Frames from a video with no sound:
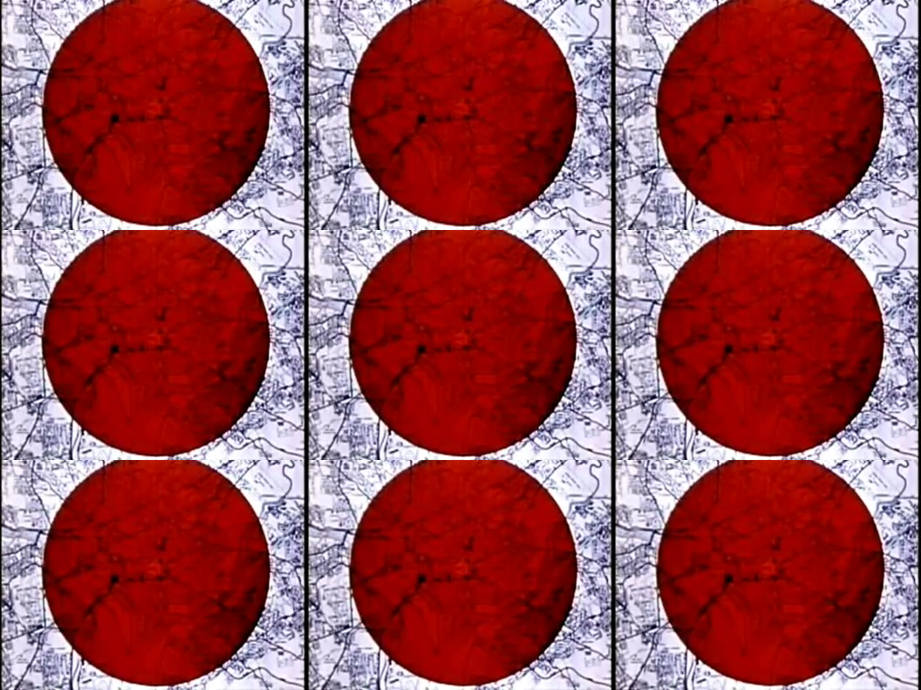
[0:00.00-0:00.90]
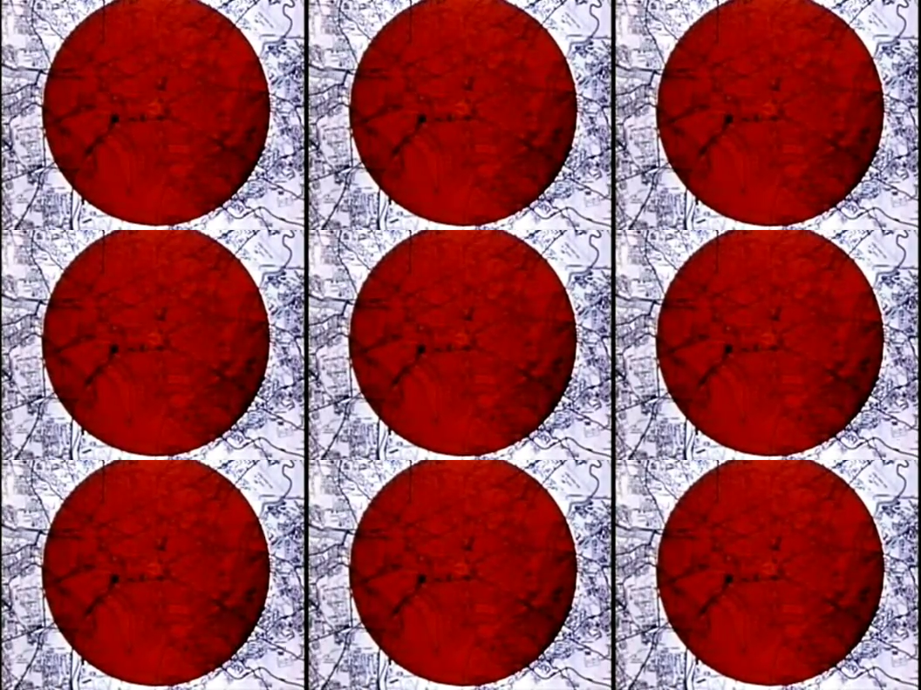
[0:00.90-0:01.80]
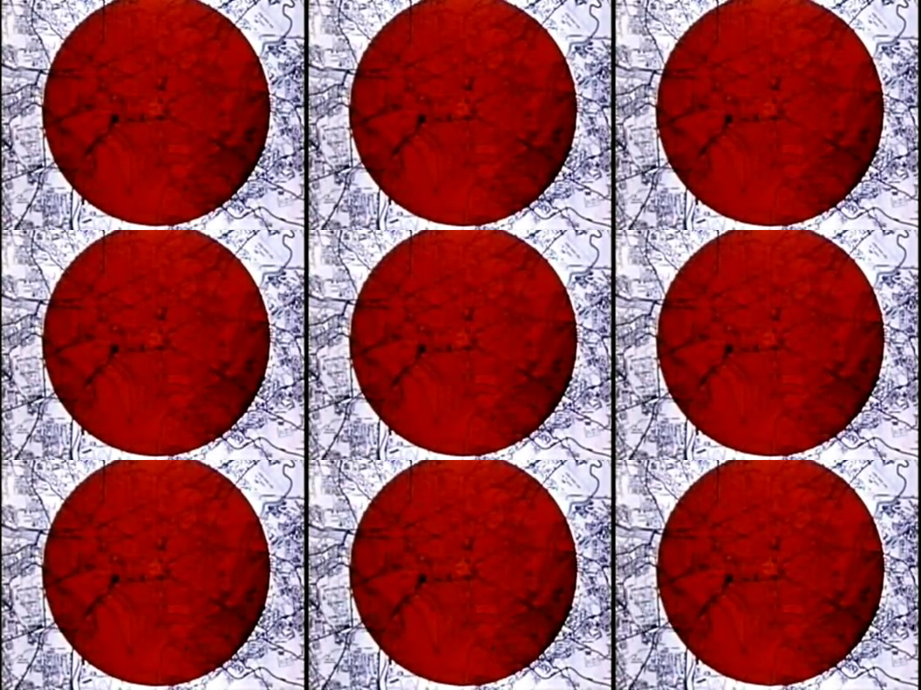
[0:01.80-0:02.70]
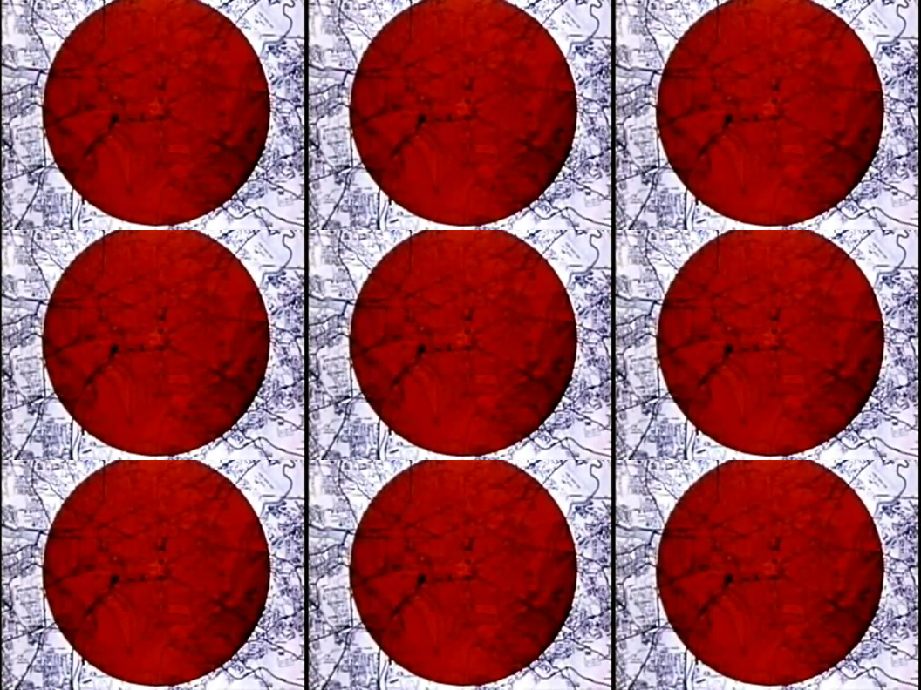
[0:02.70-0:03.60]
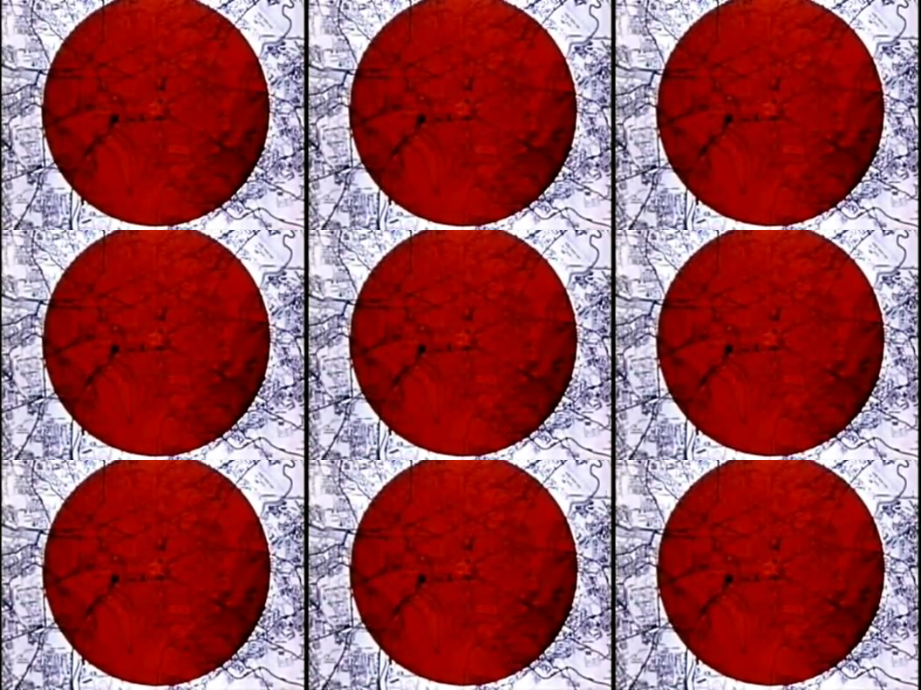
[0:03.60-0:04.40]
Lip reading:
[unreadable: no face in view]